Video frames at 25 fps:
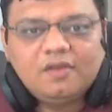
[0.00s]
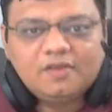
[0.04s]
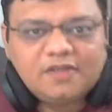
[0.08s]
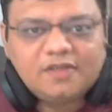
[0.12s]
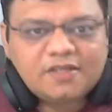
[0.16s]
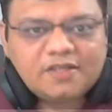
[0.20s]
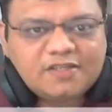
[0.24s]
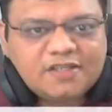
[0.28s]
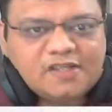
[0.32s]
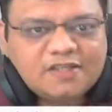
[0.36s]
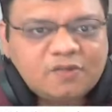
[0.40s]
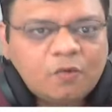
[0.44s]

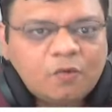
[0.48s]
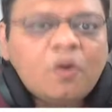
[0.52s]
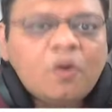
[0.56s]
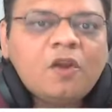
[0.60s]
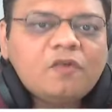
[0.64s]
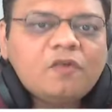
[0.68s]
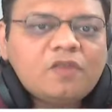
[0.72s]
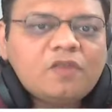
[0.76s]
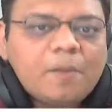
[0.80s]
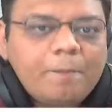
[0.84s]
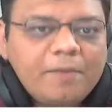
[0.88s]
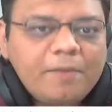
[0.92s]
This is one
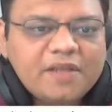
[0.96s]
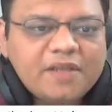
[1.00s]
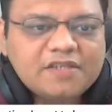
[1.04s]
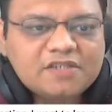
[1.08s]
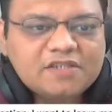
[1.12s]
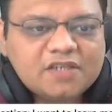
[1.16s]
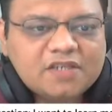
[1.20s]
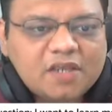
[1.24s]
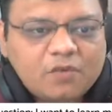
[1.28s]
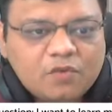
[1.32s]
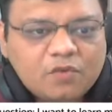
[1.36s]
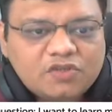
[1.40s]
of the
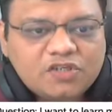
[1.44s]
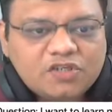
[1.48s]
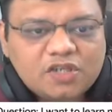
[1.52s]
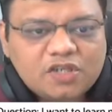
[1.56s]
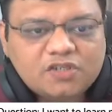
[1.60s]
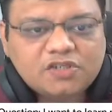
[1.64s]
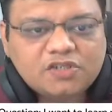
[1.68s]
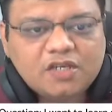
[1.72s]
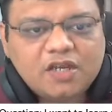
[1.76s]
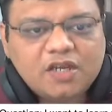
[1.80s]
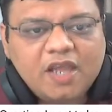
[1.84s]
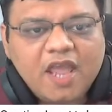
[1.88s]
best
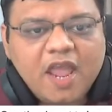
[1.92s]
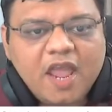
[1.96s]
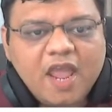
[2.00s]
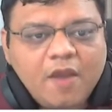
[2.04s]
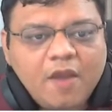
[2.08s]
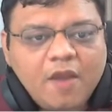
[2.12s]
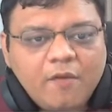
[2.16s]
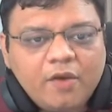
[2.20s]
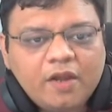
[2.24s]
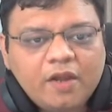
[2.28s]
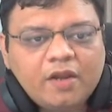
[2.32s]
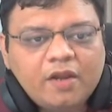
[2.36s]
conversation
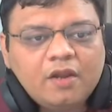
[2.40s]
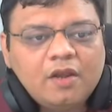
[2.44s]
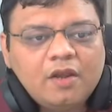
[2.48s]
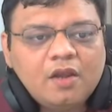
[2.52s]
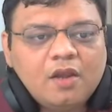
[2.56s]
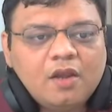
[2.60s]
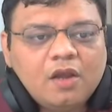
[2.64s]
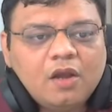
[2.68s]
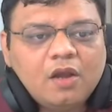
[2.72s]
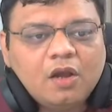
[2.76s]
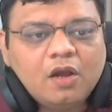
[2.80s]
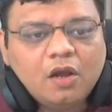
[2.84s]
ever.
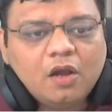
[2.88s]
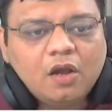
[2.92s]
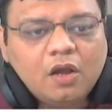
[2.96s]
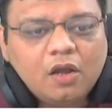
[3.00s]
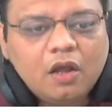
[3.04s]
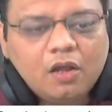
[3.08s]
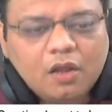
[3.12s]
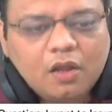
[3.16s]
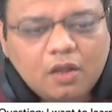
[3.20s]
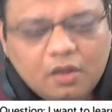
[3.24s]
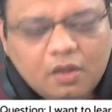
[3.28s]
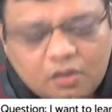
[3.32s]

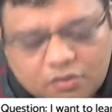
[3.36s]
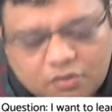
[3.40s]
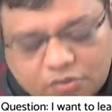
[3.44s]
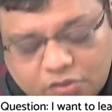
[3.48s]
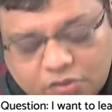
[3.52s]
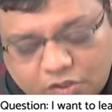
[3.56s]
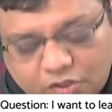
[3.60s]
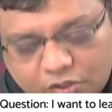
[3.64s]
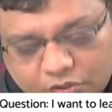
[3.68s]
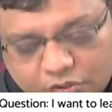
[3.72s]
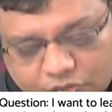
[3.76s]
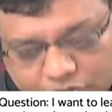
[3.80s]

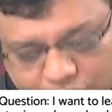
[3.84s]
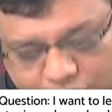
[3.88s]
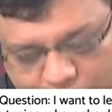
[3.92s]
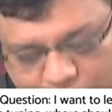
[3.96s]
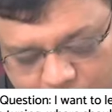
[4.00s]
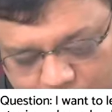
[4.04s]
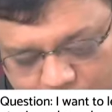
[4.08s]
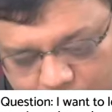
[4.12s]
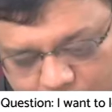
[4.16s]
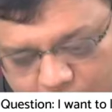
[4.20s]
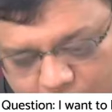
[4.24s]
Yes.